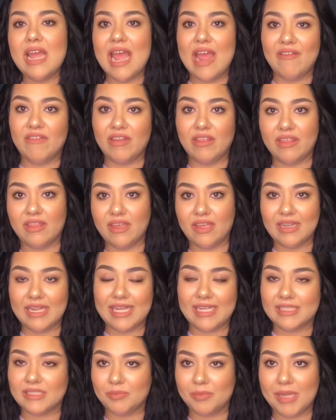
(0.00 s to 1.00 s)
everything,
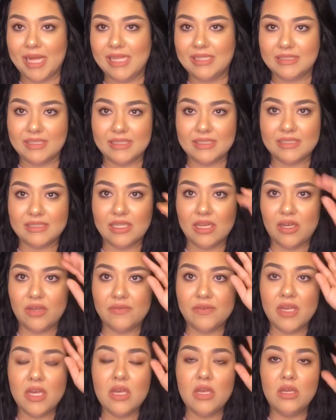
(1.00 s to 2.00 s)
like his plants and stuff.